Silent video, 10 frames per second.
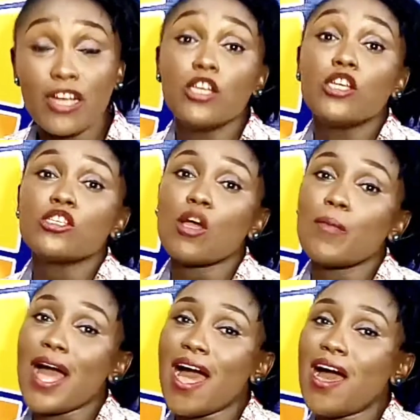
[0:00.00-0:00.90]
some
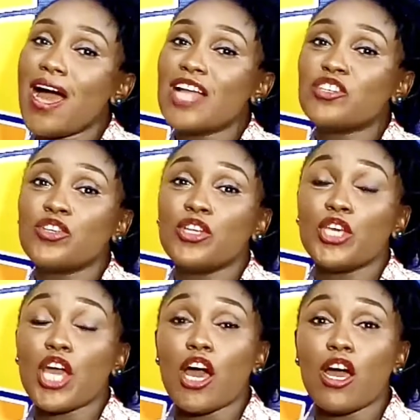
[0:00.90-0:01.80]
are actually
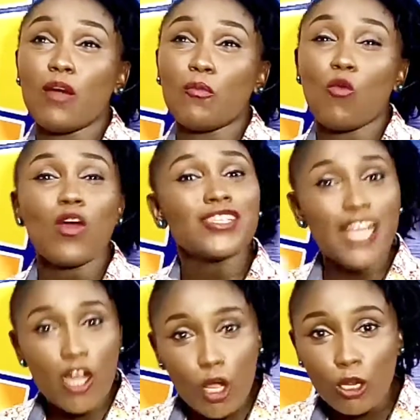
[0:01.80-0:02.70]

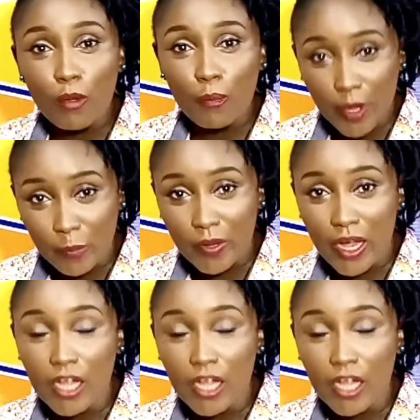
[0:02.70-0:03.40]
watercolor paper.